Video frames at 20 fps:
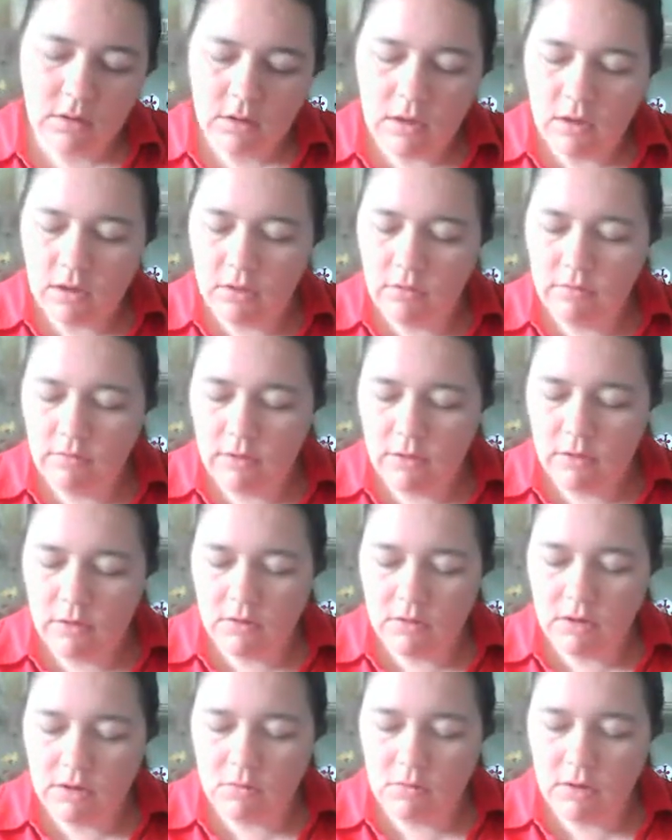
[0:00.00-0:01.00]
And your
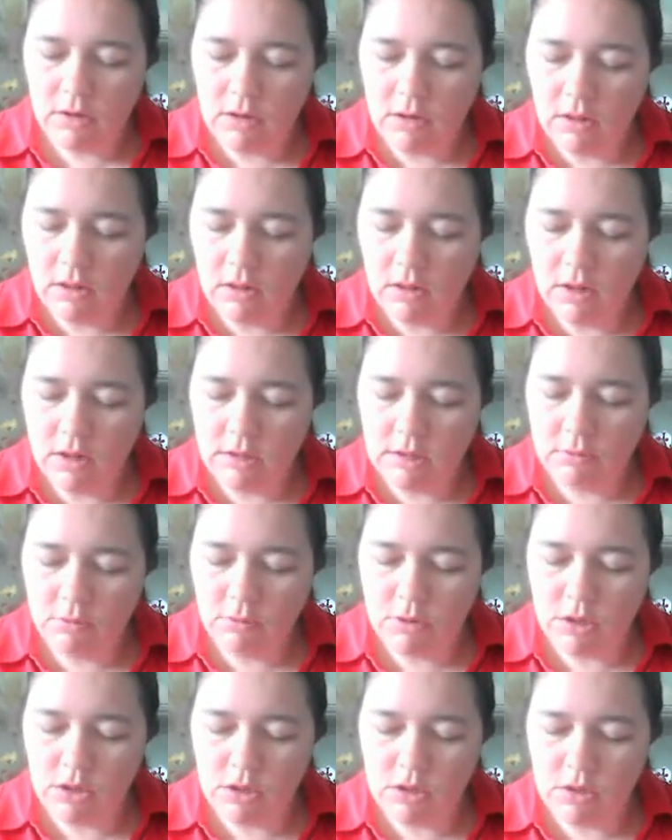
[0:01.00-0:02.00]
fingers, you want to get lots of
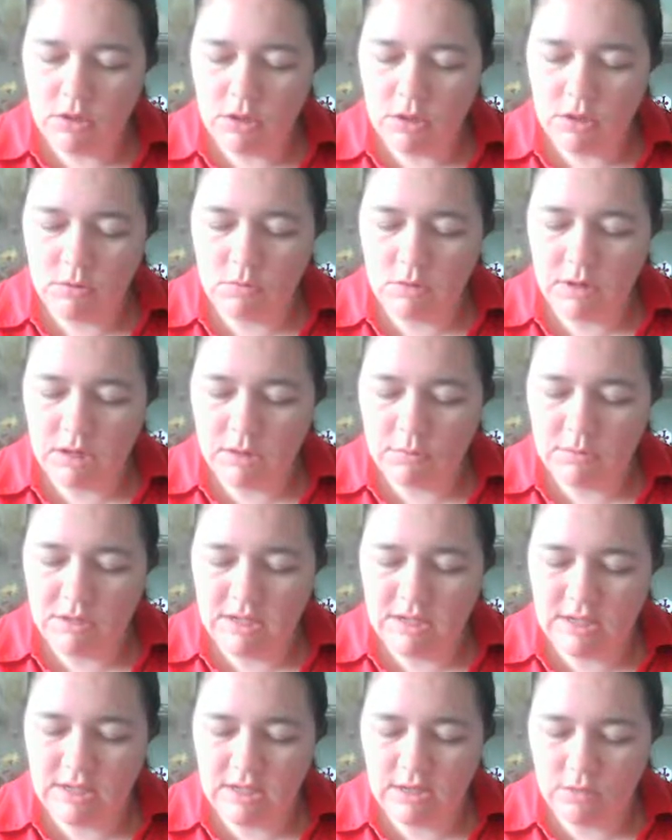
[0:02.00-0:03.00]
pressure because you want it to be
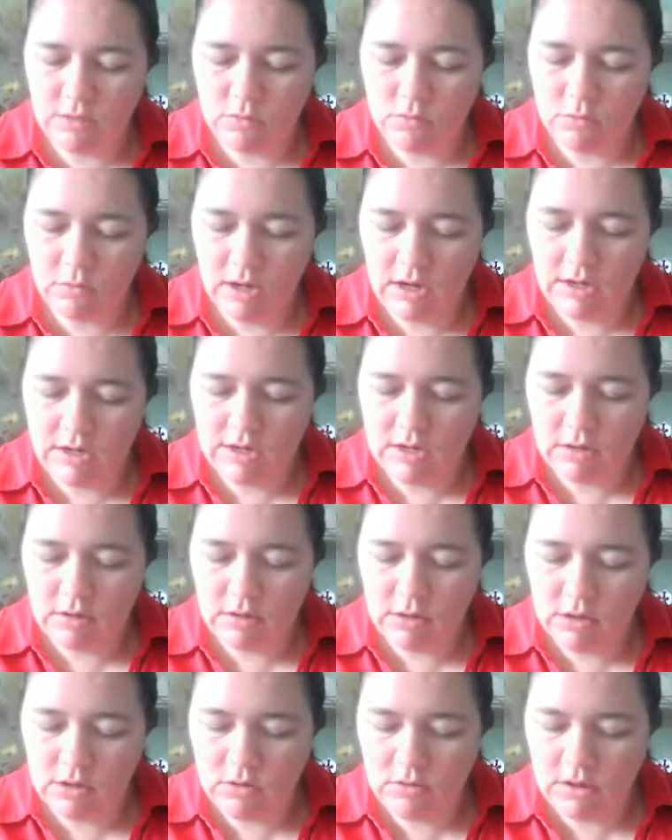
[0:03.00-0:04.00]
sealed right down
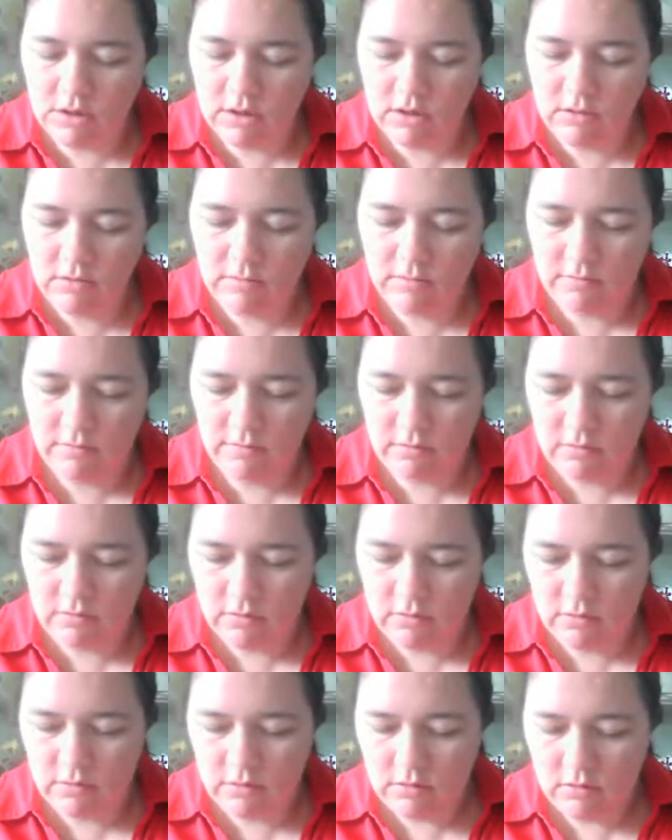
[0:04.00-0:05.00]
to your nail.
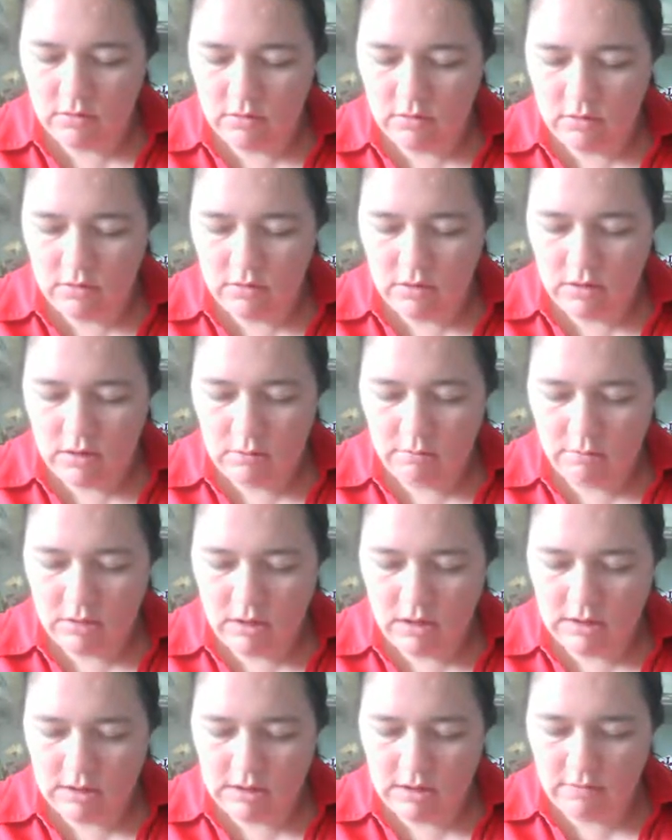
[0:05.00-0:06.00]

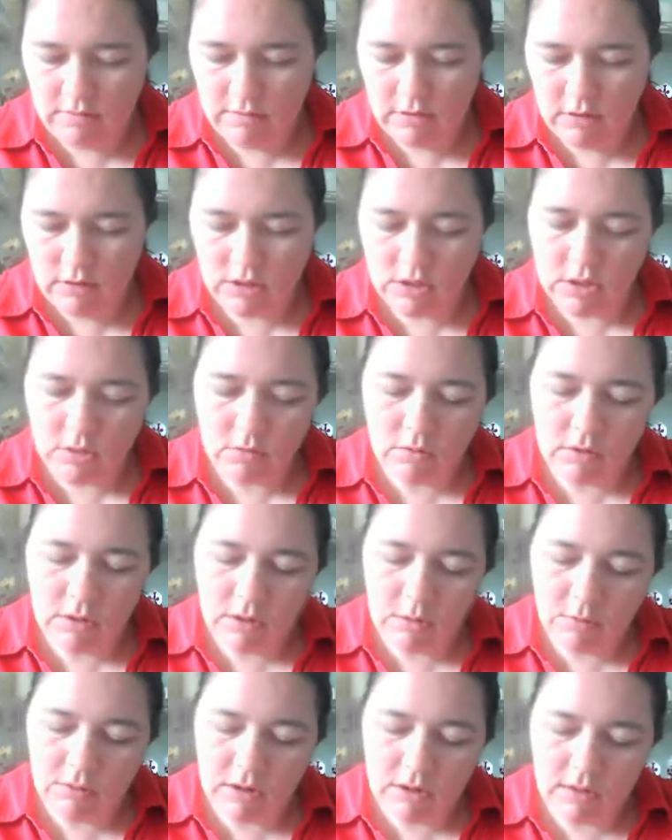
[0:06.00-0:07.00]
Mine is definitely going to show a
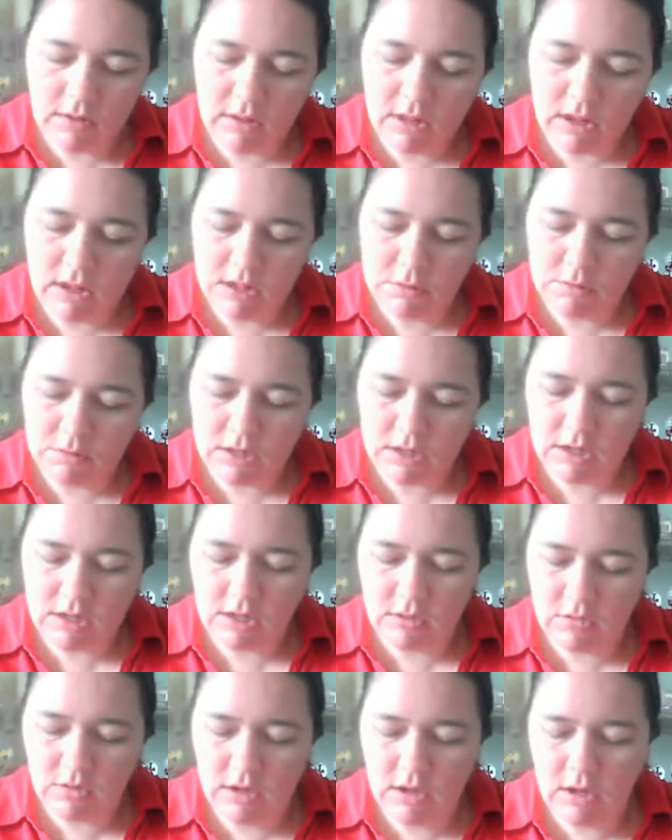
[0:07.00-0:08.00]
little bit on the edge, but
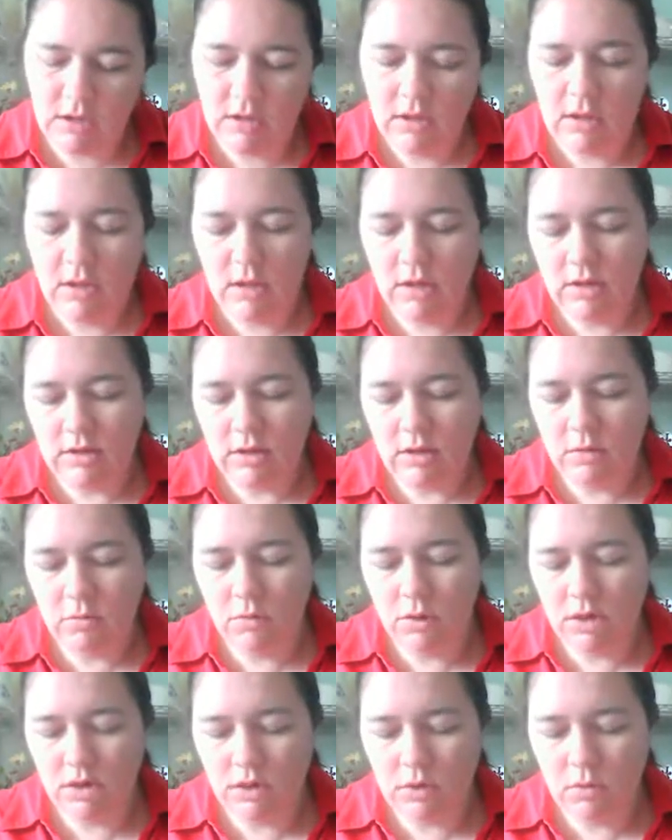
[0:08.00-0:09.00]
that's okay because I don't
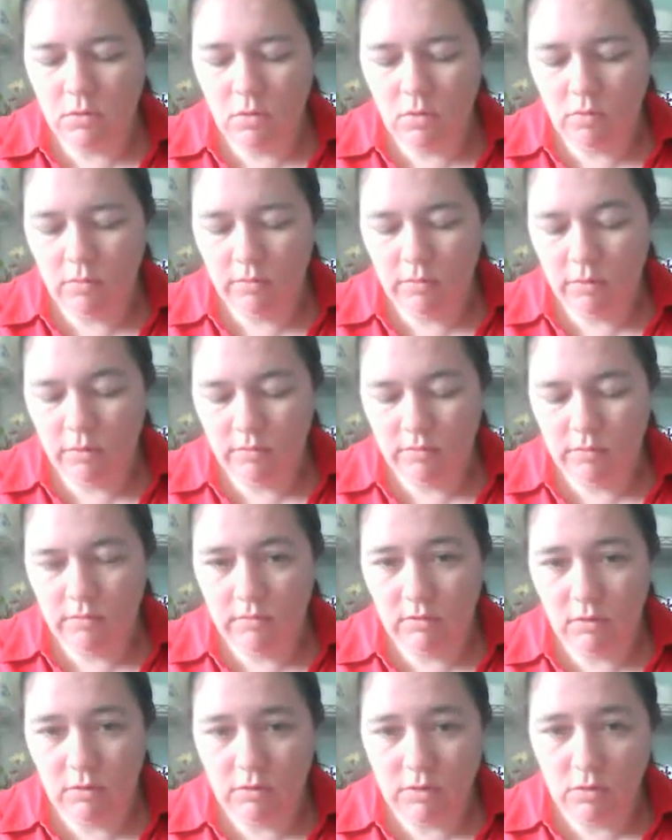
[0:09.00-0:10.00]
want it to go over. If
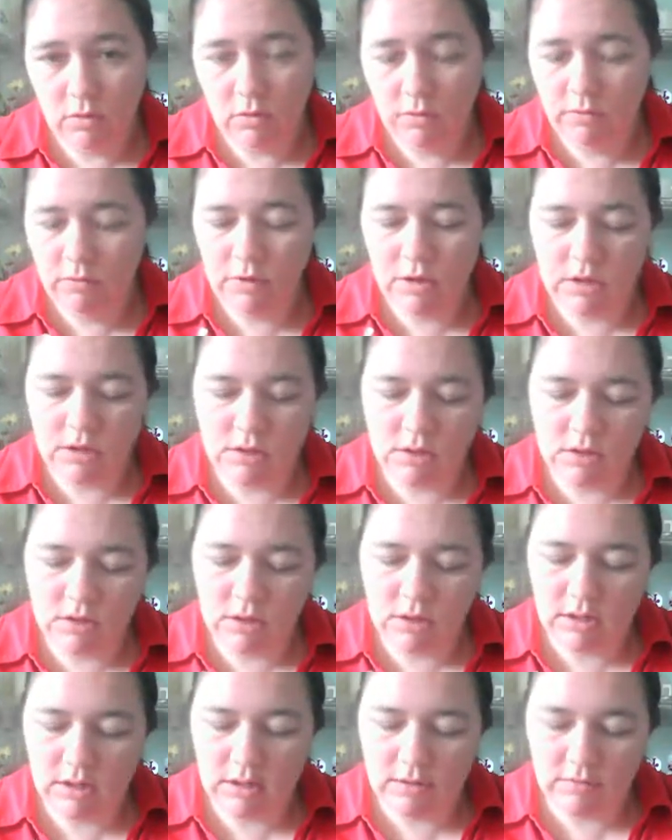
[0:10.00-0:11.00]
it goes over, it's just
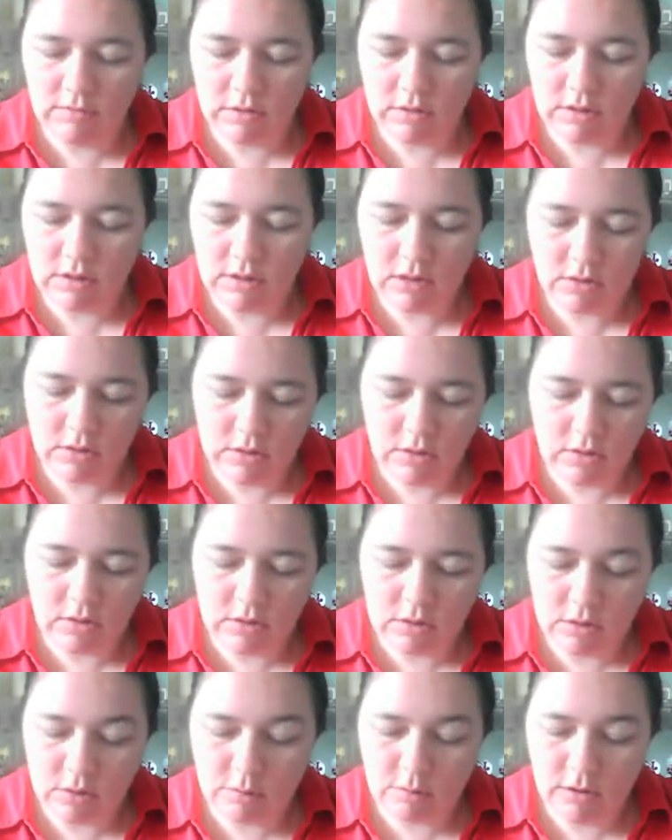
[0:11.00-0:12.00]
going to lift, and there's nothing you
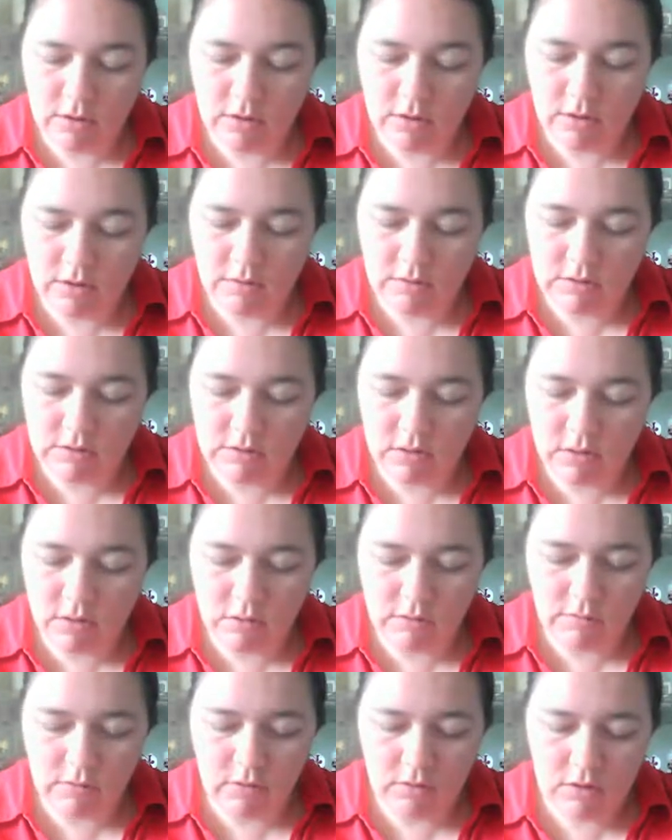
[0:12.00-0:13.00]
can do about it. You have to start
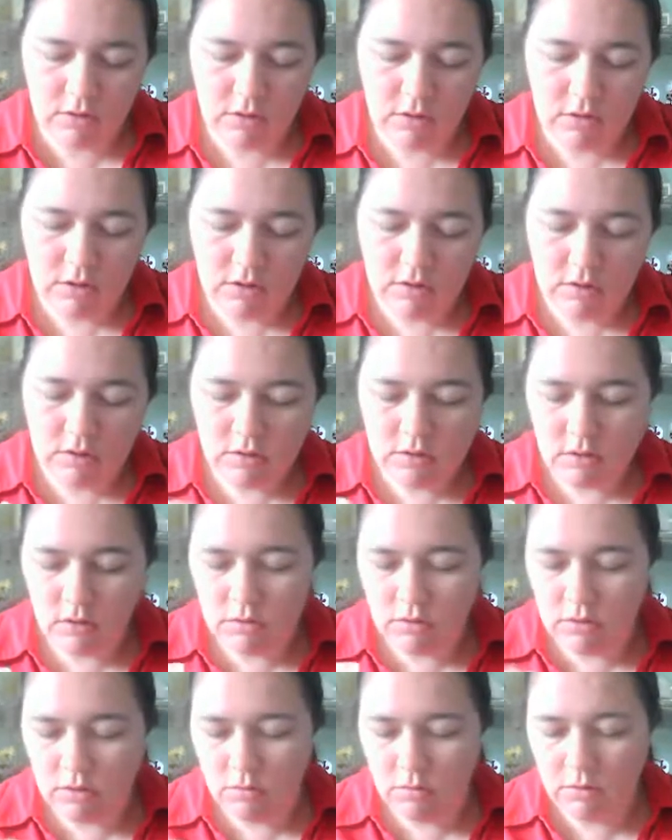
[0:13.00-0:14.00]
over. You
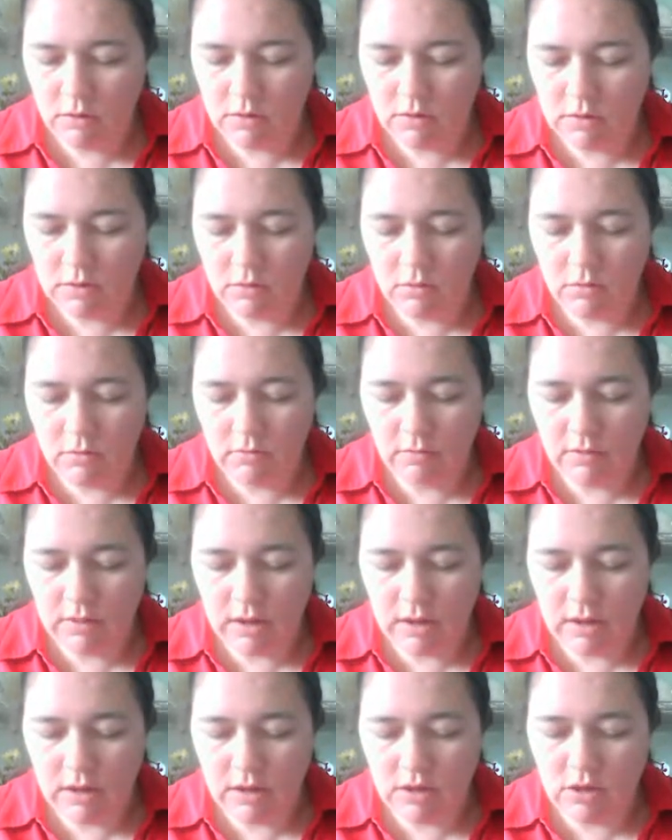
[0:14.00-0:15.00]
don't want it to go over
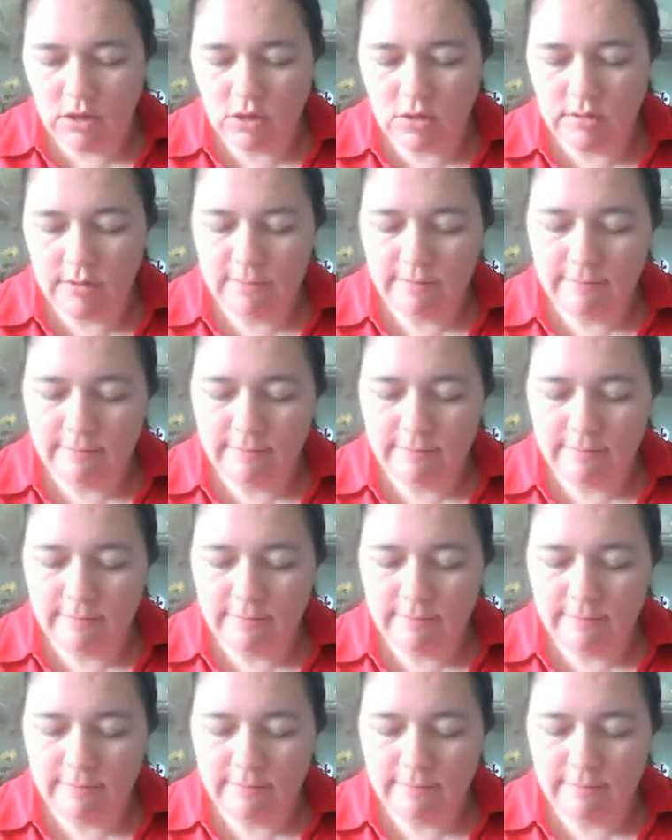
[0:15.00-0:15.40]
that edge.